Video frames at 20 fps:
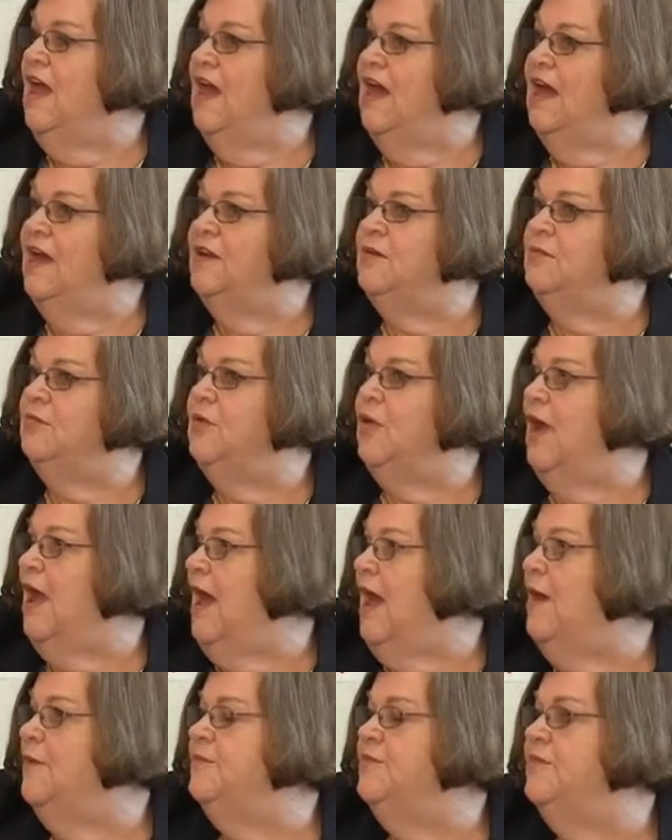And
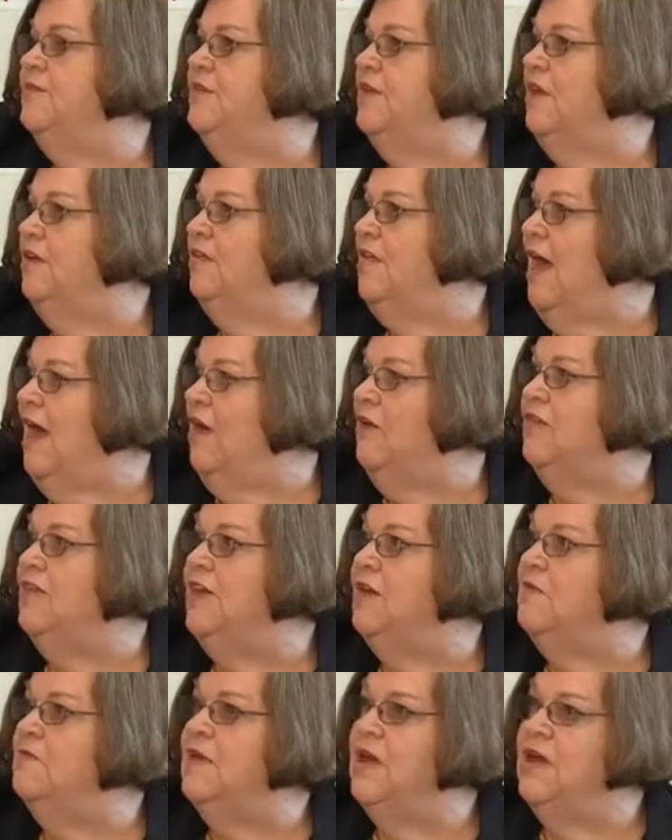perhaps allow
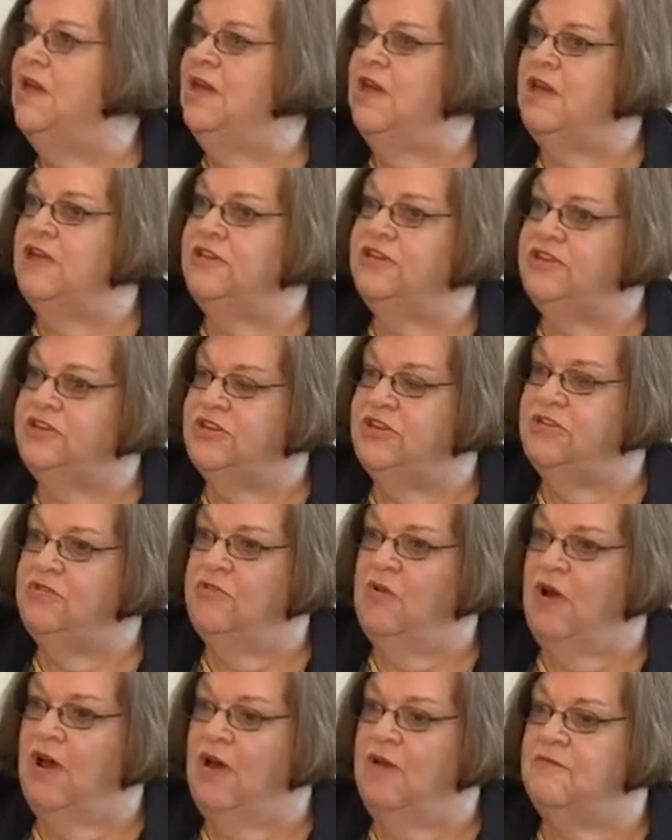them
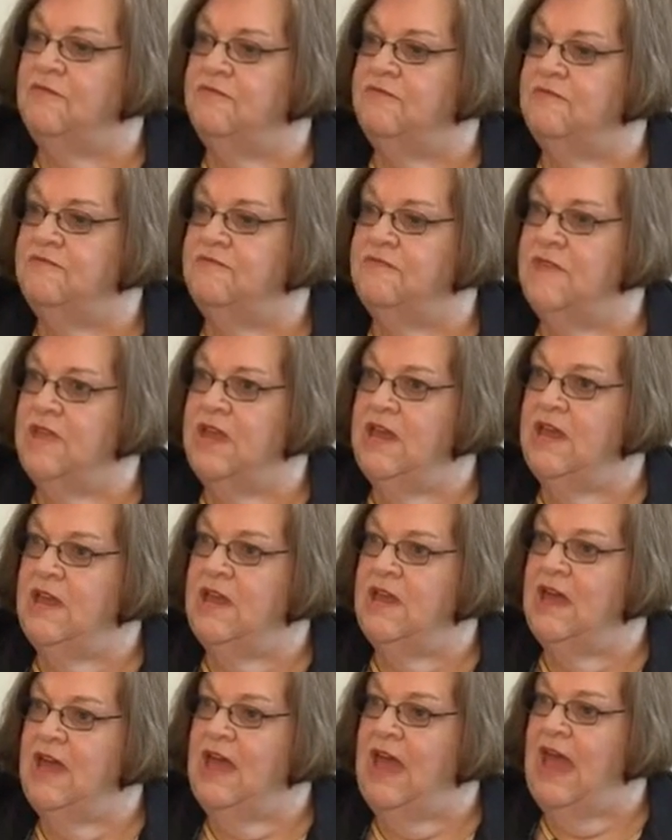to
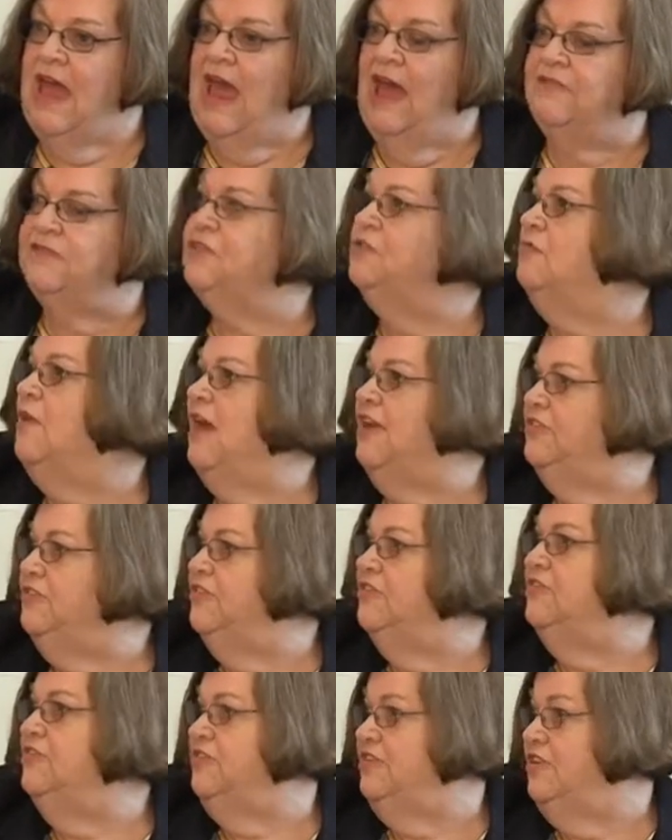have
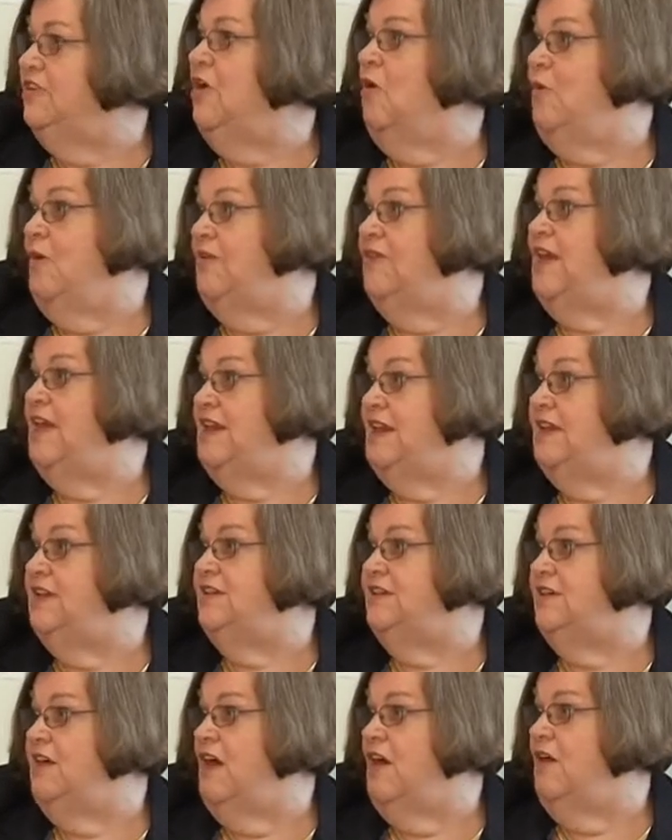directions to go where they need to go.